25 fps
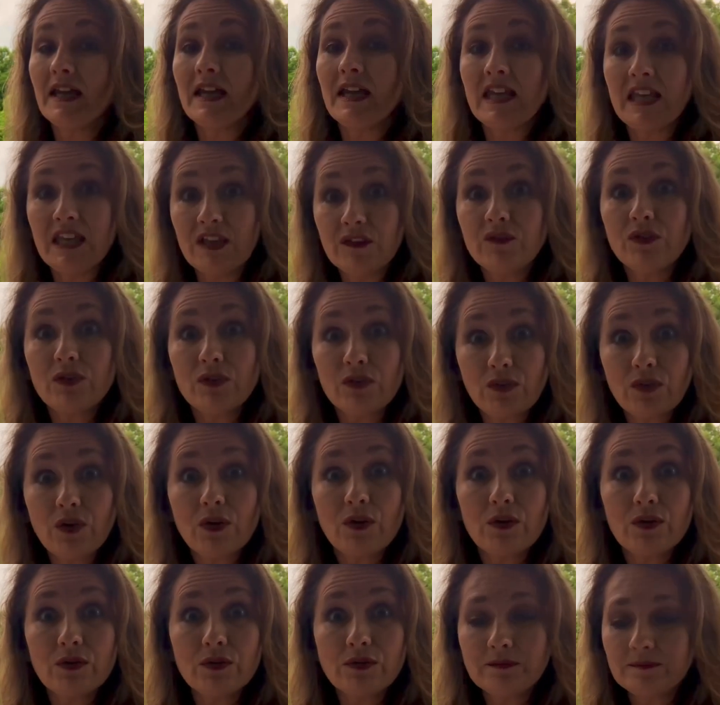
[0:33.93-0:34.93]
even
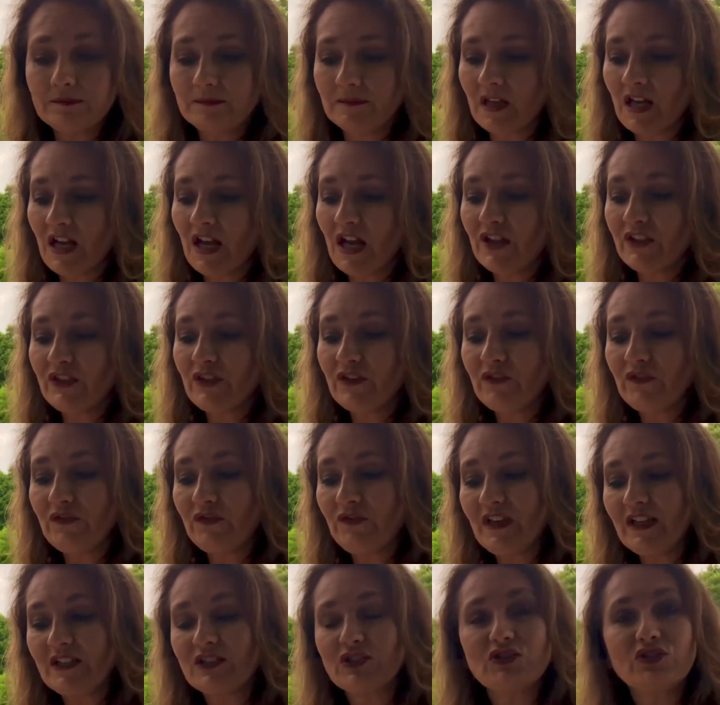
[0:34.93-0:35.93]
though the
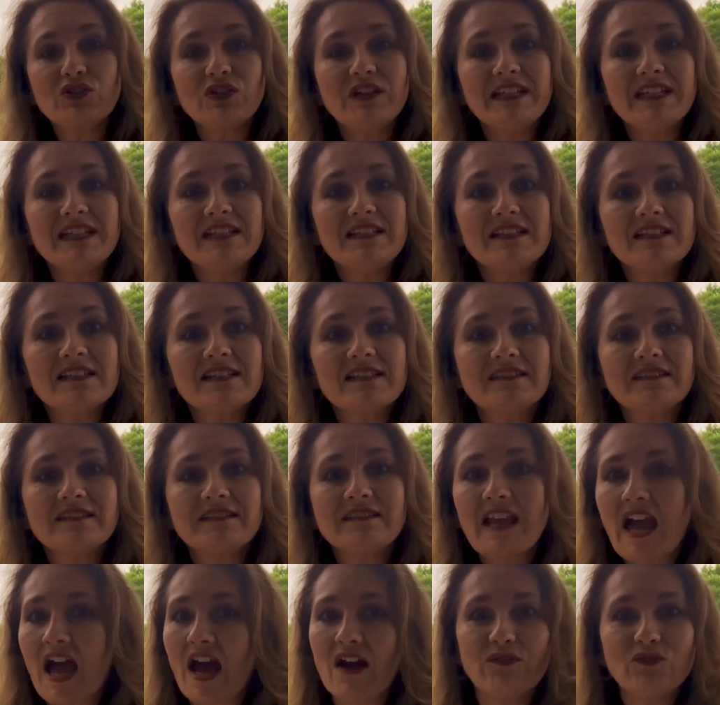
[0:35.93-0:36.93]
fig trees
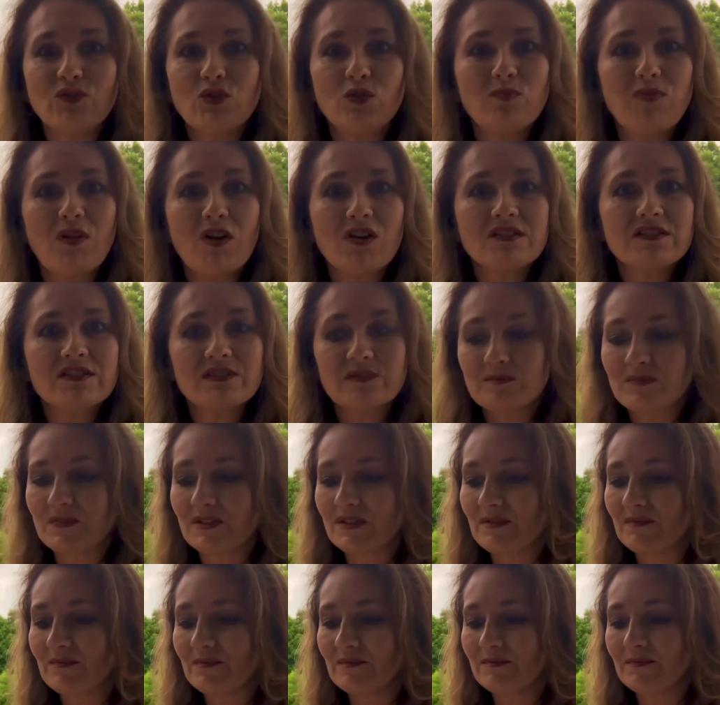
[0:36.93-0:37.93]
have no blossoms,